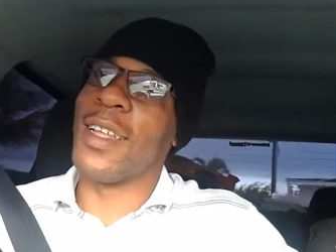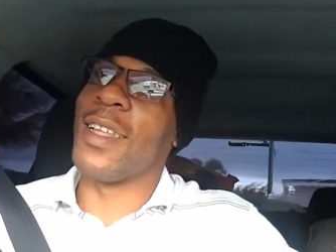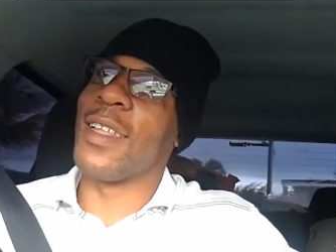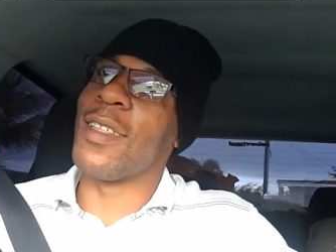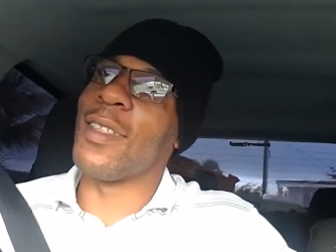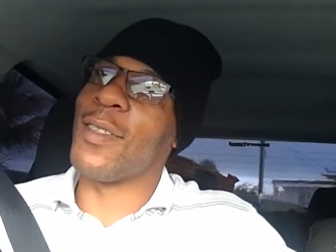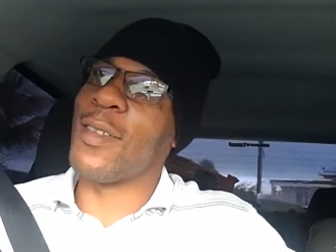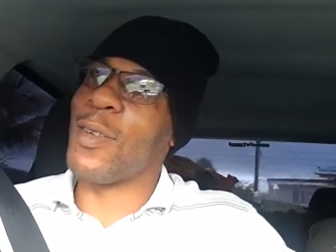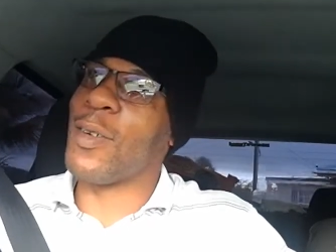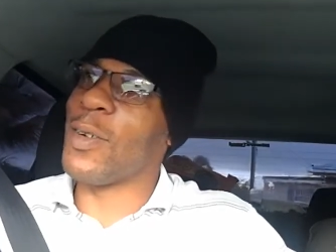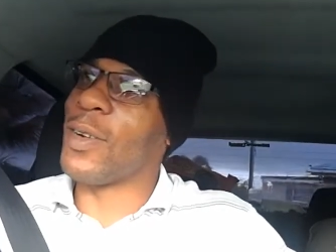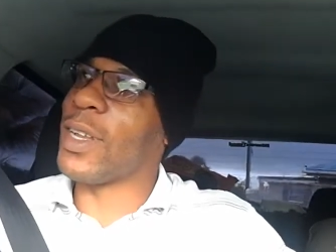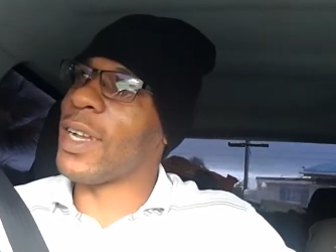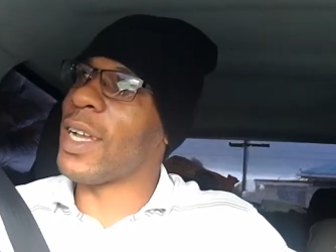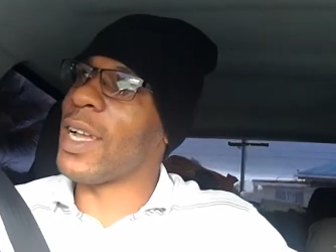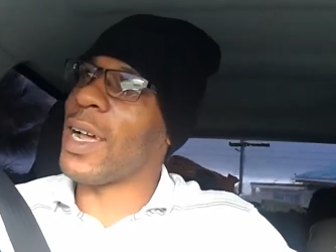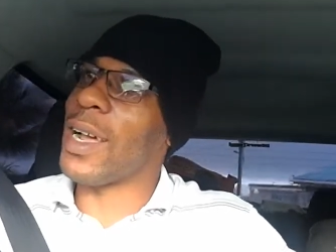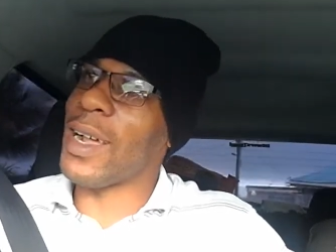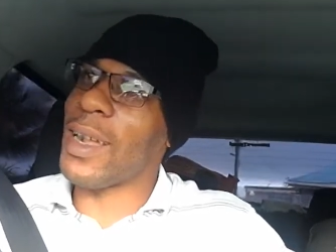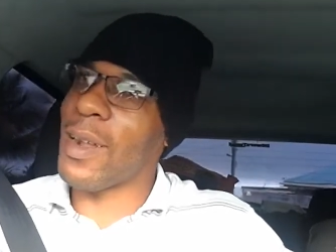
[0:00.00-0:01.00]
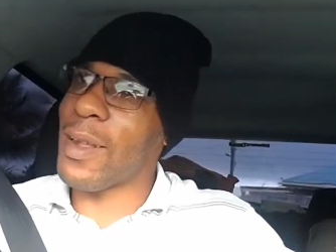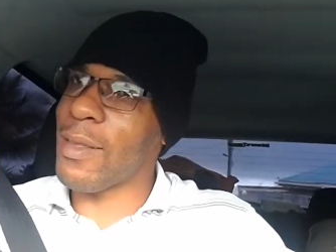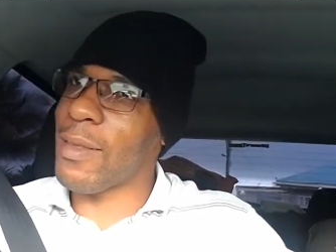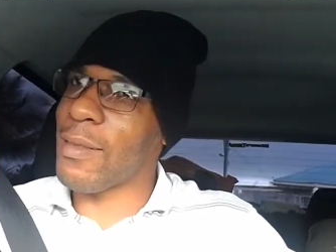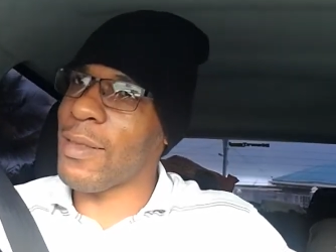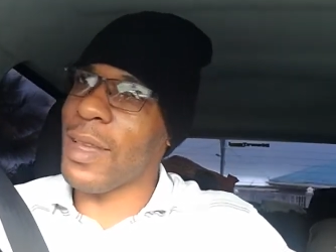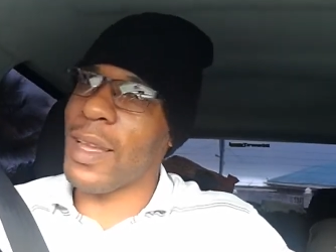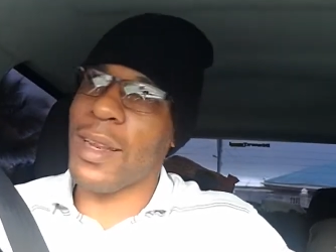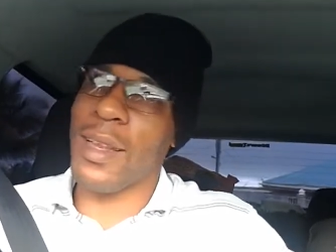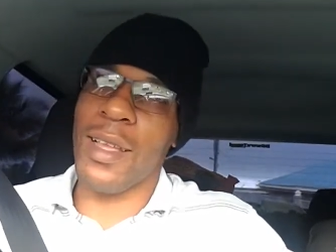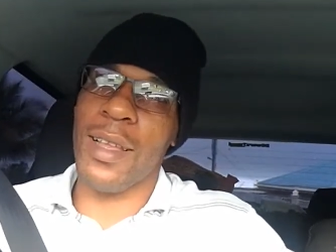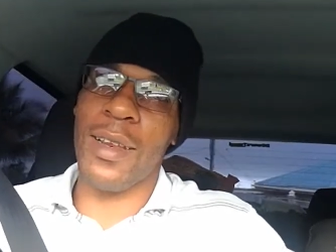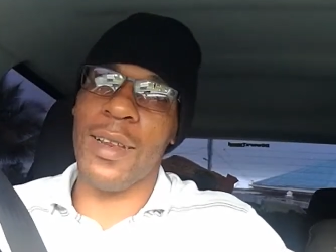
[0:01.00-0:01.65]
So the car started,